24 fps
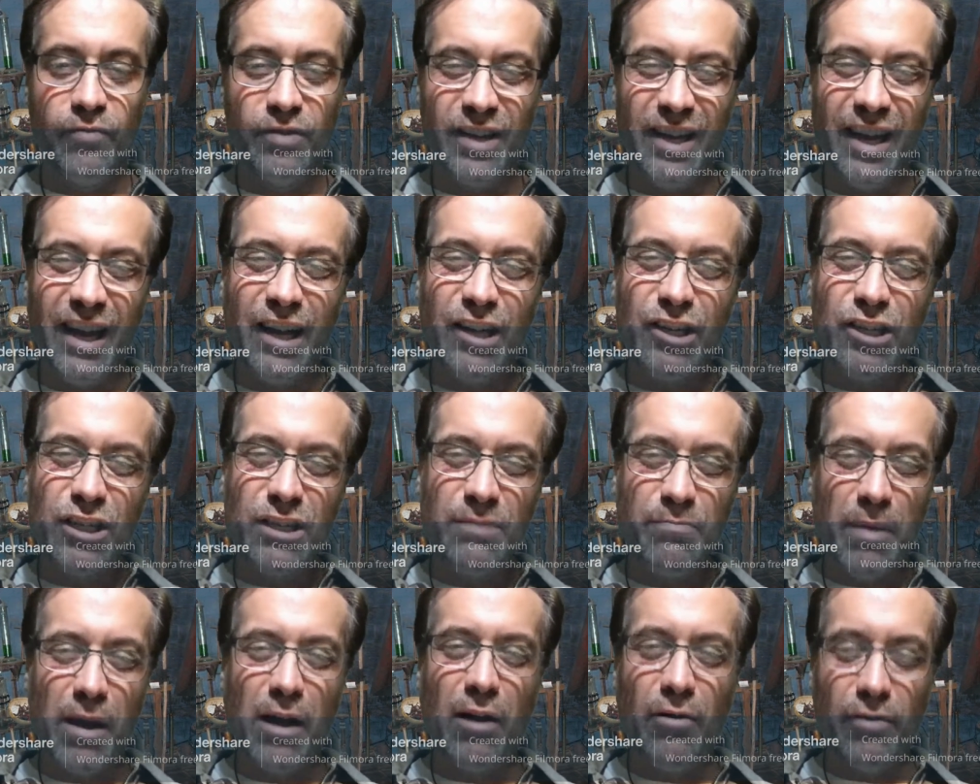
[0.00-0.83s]
Each
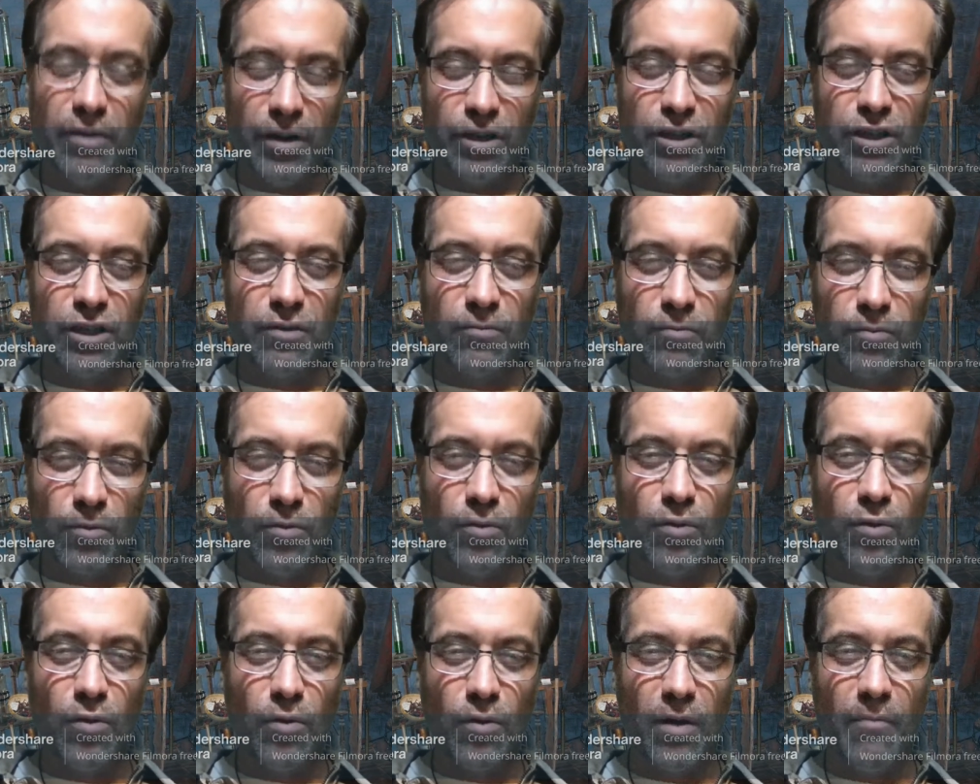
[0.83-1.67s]
spell in a
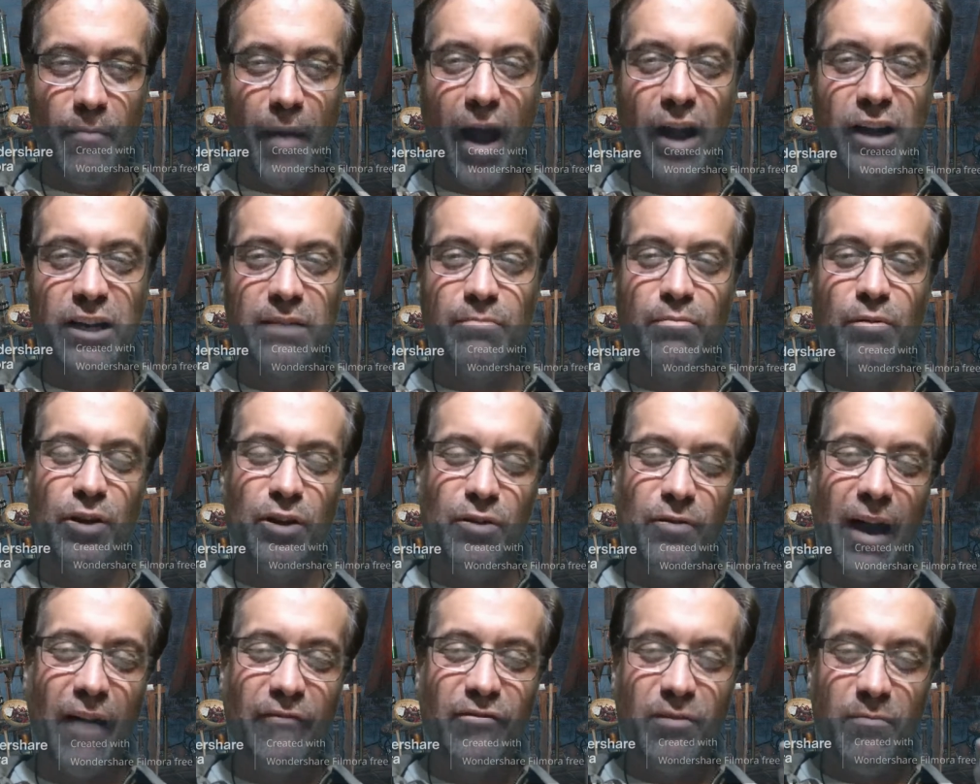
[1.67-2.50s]
scroll or a magic book,
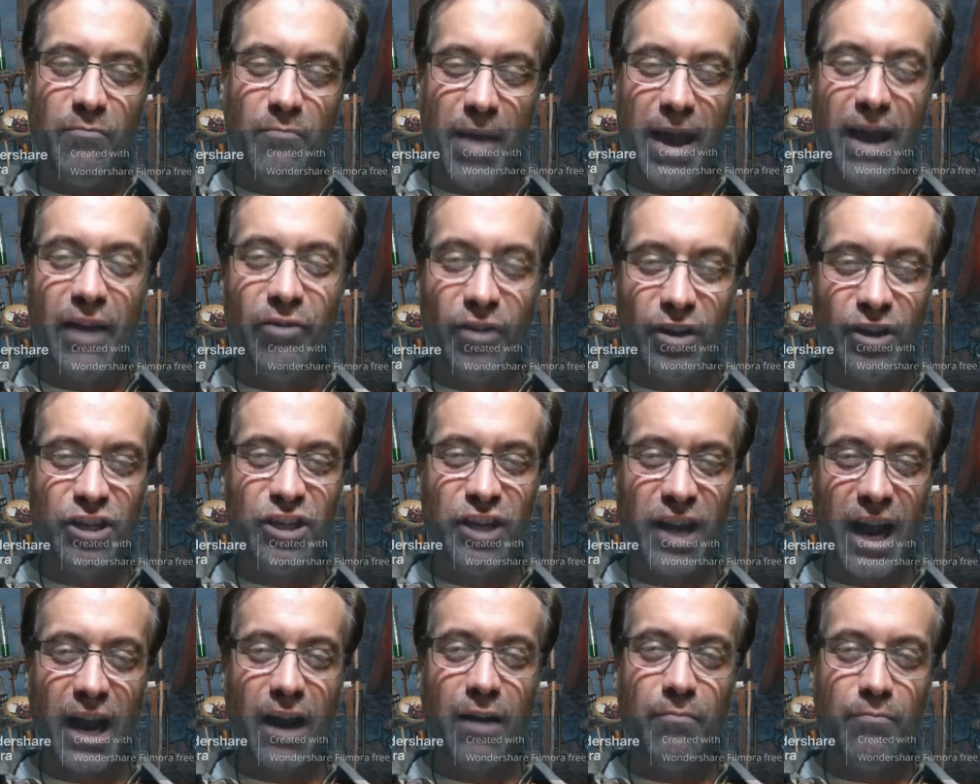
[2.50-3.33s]
you have to make the
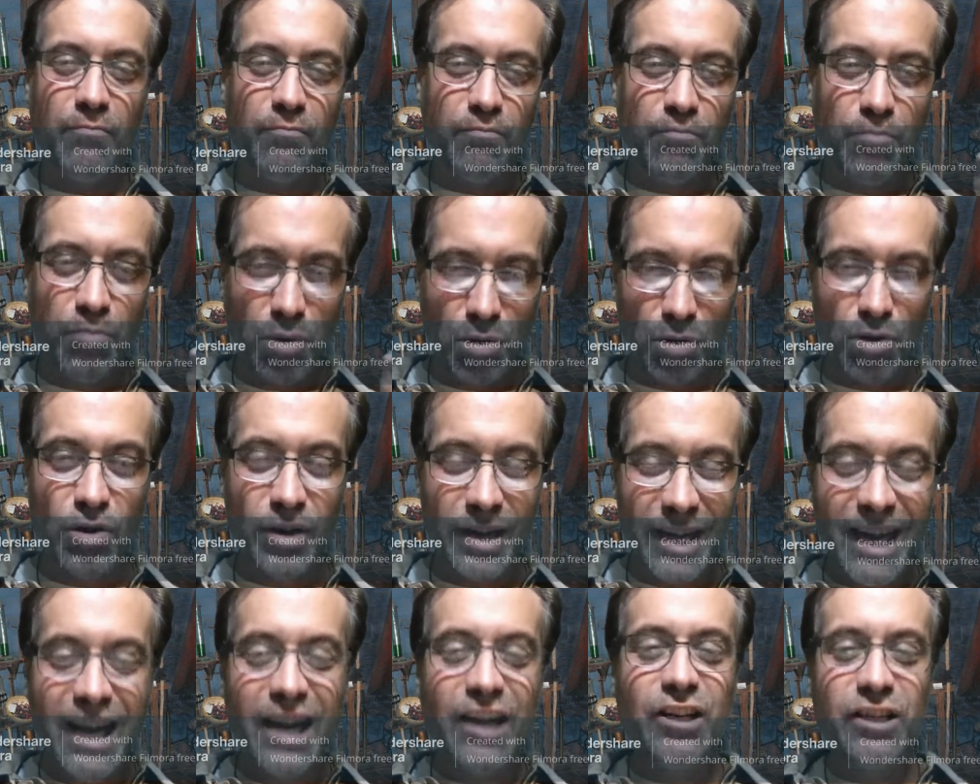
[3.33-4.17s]
check per
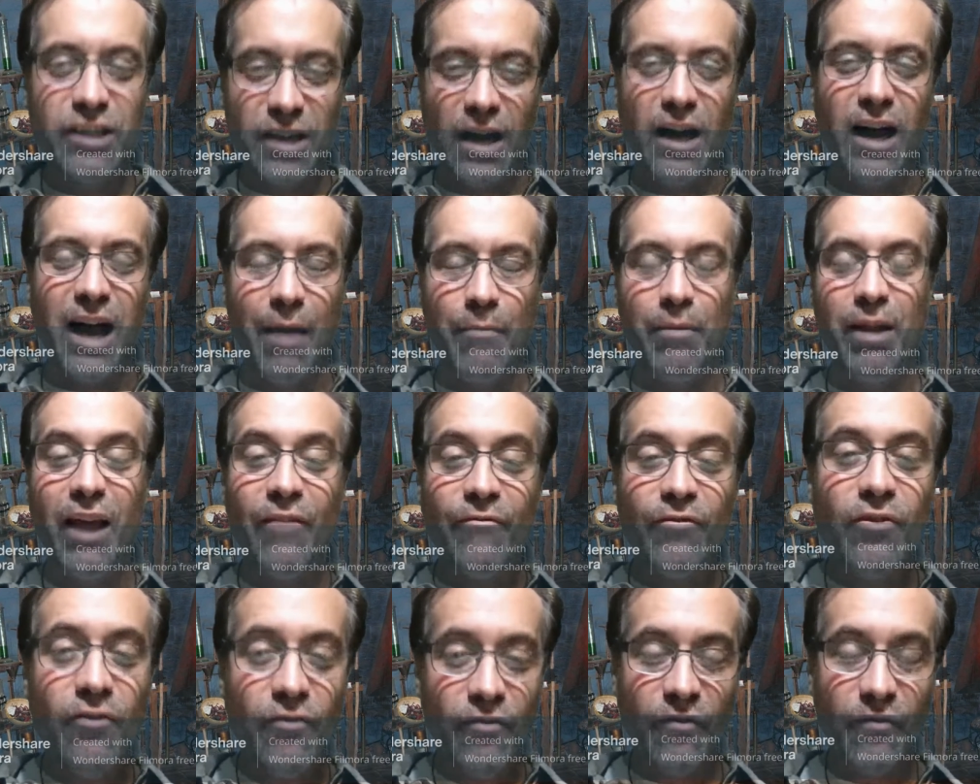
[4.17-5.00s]
each time. And
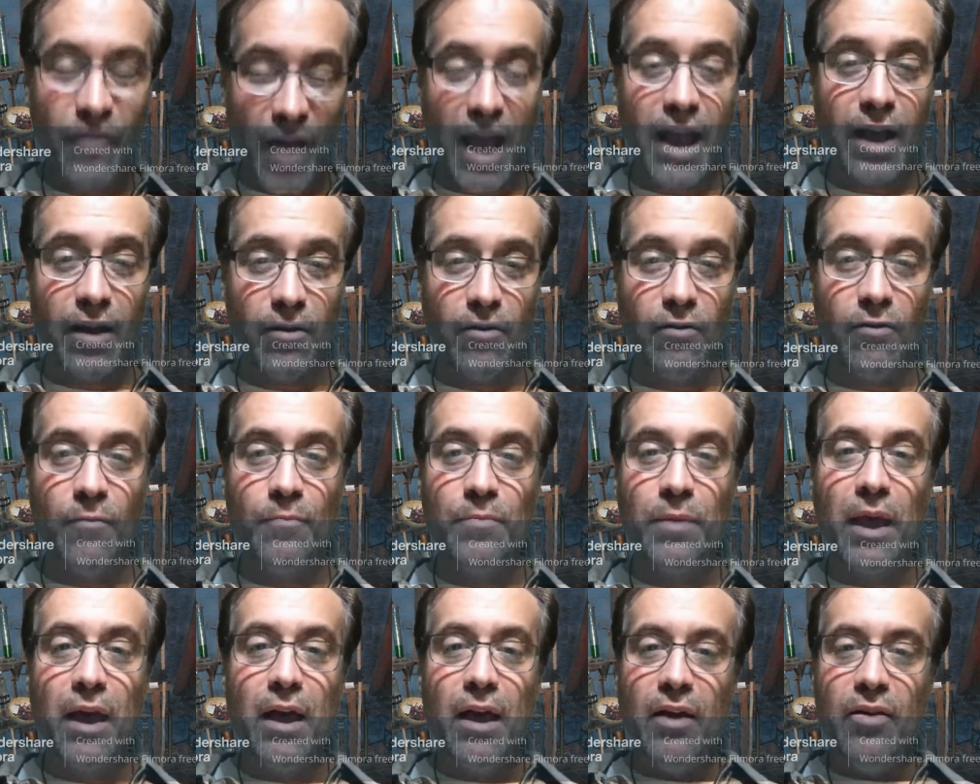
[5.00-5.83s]
if you fail,
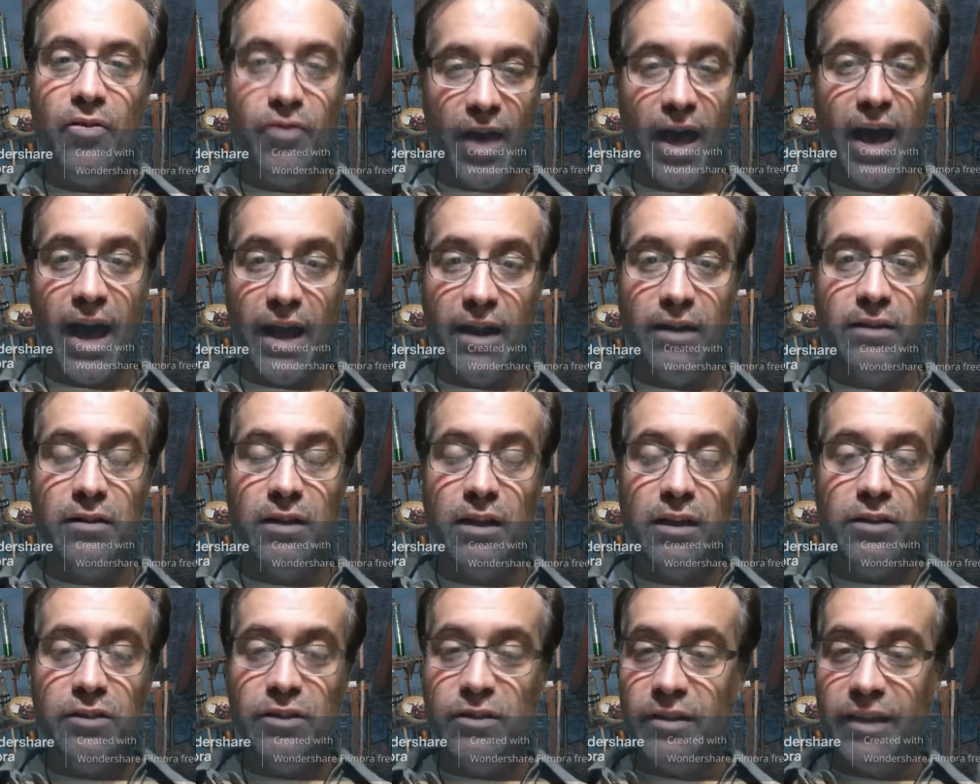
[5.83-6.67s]

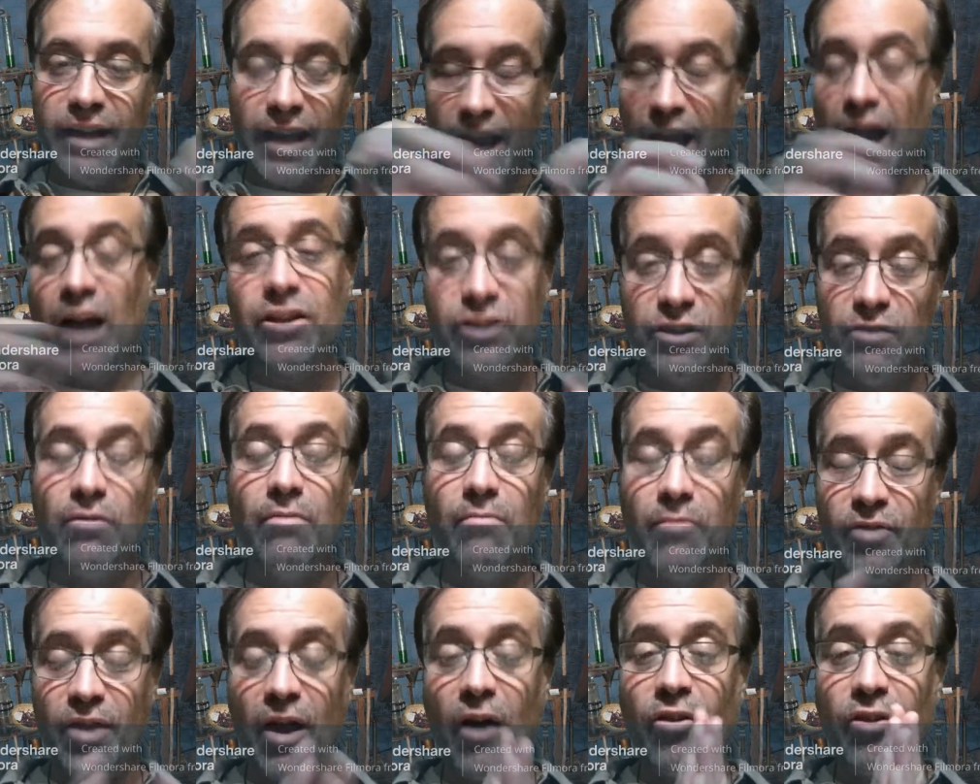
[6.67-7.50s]
then you can't do it
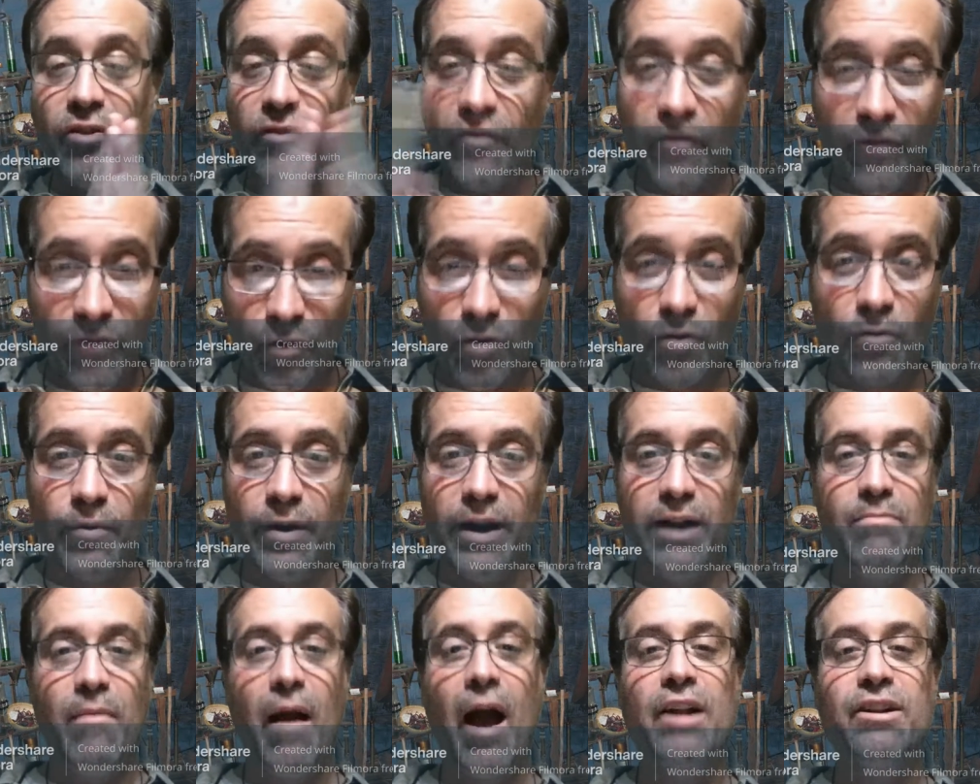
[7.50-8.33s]
without the full
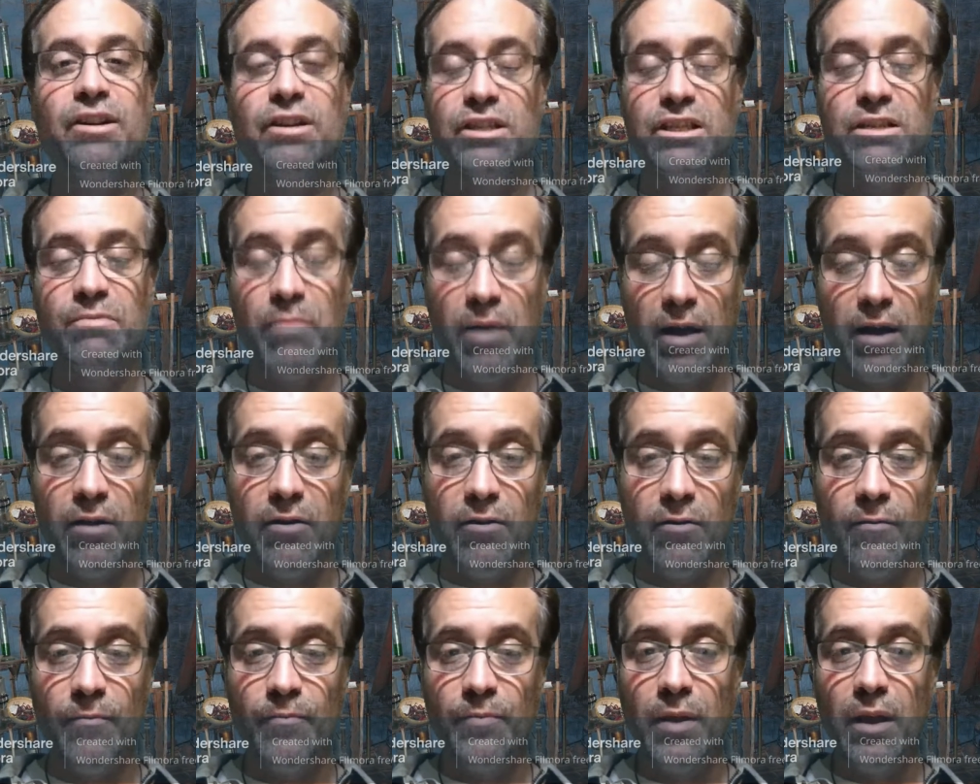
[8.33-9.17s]
read magic
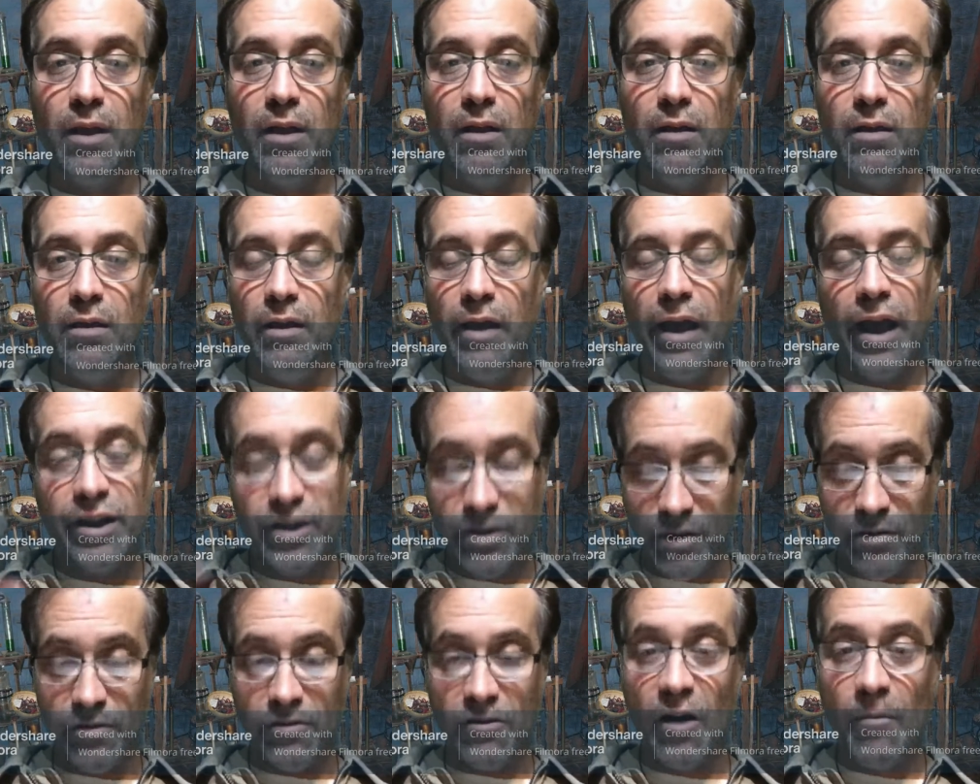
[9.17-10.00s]
spell
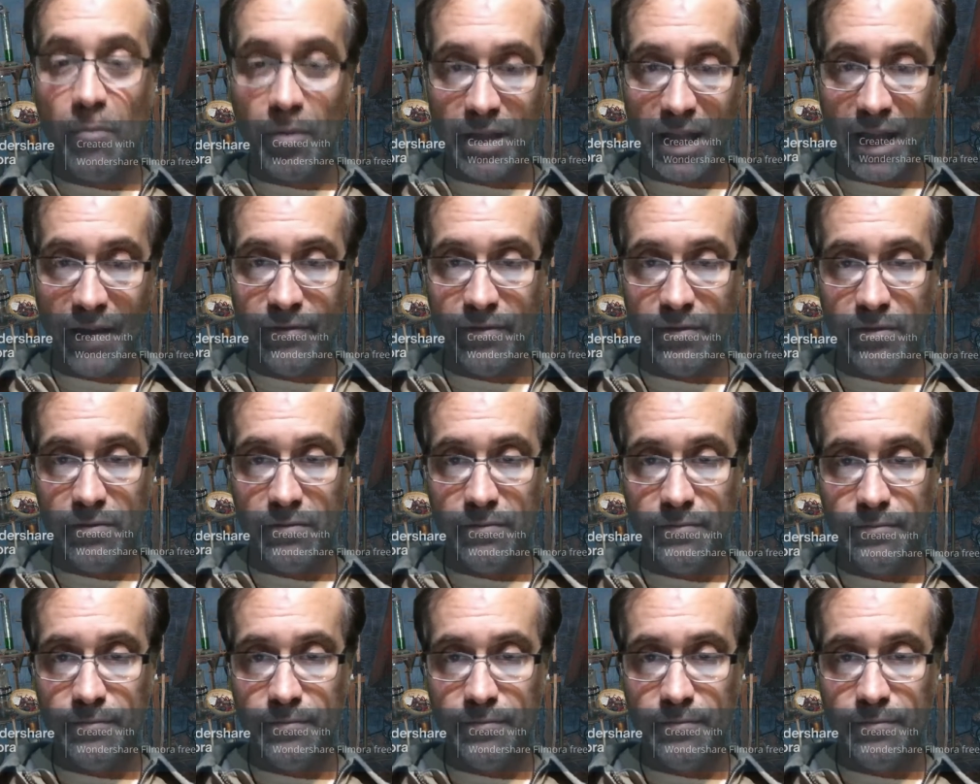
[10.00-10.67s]
until you go up a level.